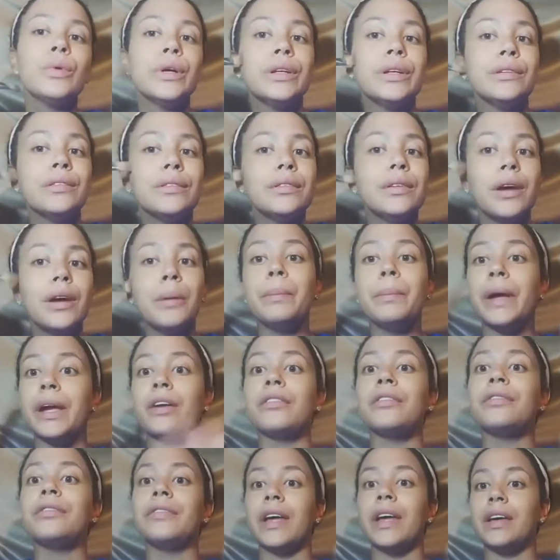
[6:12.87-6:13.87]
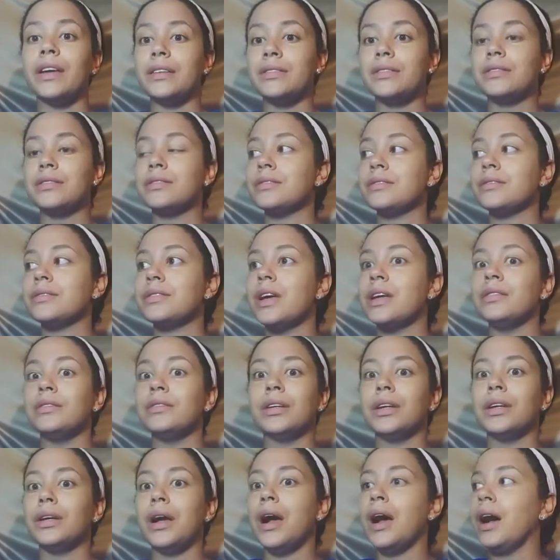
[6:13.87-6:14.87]
with a bare face
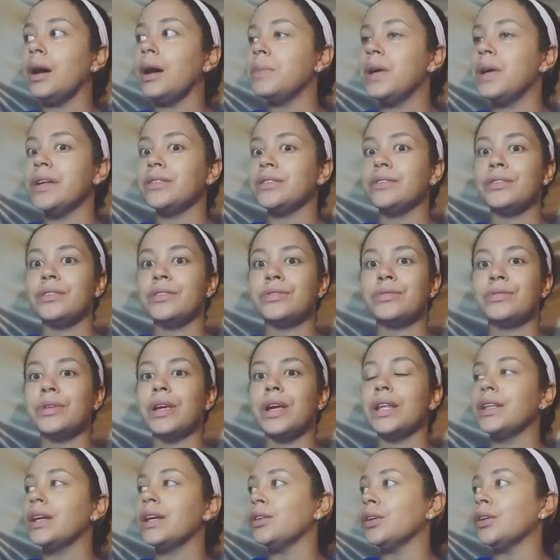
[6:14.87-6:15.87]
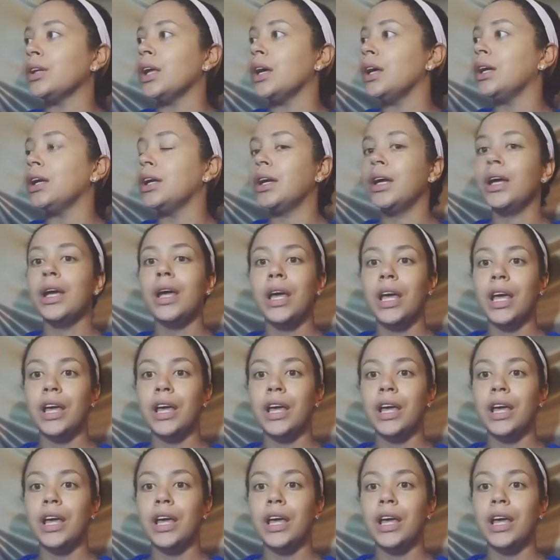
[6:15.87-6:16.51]
and looking a hot mess in the street, and then they're like,